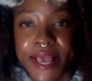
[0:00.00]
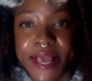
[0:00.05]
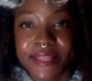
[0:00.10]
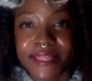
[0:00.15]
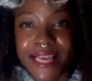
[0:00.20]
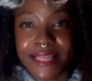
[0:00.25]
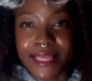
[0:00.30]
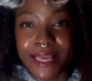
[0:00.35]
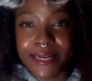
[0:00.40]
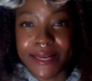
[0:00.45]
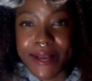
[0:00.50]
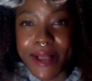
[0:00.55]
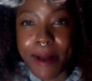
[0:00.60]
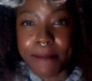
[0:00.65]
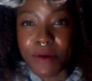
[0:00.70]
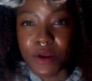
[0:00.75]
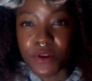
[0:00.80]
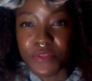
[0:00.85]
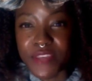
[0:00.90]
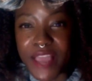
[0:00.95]
they then
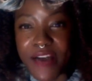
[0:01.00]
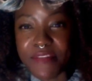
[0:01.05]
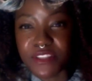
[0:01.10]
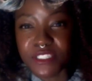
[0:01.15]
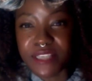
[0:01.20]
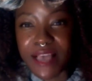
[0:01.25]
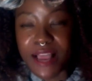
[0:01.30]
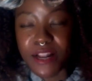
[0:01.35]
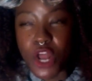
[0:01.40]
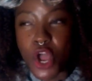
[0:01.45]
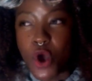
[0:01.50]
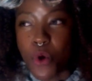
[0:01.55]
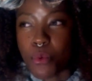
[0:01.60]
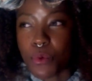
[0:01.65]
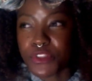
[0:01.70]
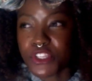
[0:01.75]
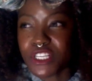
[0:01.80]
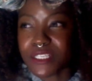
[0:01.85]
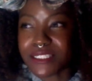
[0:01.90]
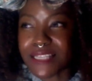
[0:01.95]
come out on the other side
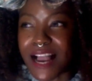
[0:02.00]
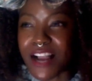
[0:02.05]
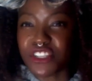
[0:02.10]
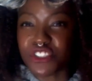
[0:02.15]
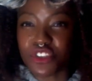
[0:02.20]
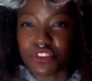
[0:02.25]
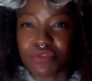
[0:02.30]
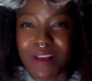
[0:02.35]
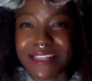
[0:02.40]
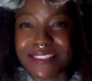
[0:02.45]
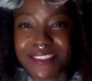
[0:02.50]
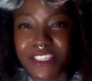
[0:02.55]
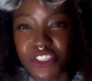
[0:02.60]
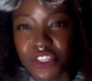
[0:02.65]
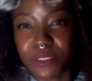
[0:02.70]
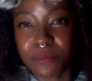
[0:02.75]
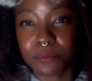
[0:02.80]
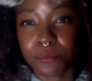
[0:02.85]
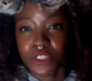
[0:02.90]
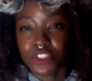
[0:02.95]
with desires to
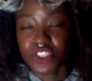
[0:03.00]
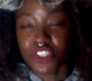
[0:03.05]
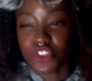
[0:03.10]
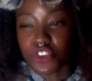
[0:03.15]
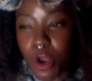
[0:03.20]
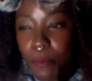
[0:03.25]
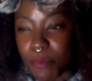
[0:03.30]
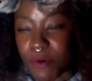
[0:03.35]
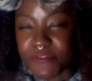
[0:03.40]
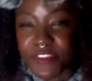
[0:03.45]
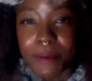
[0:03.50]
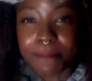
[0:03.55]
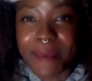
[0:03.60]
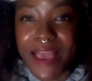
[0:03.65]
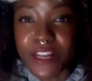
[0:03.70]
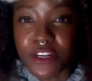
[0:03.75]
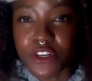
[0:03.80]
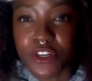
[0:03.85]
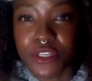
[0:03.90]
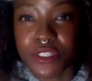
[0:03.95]
transition, to chop off their
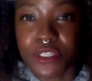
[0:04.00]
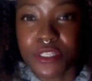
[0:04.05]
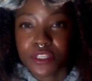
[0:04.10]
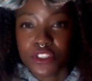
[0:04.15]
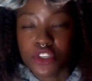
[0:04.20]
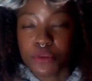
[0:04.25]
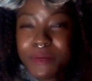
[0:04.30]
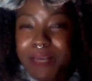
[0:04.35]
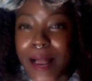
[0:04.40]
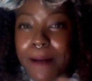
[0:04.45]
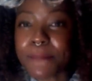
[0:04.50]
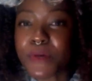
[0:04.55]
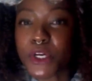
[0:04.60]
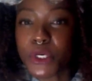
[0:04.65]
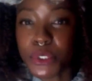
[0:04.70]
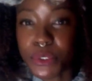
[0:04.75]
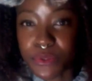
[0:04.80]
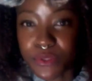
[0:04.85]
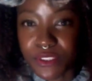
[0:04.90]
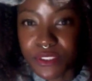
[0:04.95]
manhood, to become
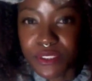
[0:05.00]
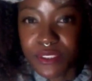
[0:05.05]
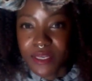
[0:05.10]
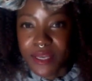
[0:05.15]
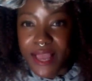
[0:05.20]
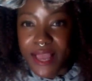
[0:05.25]
girls.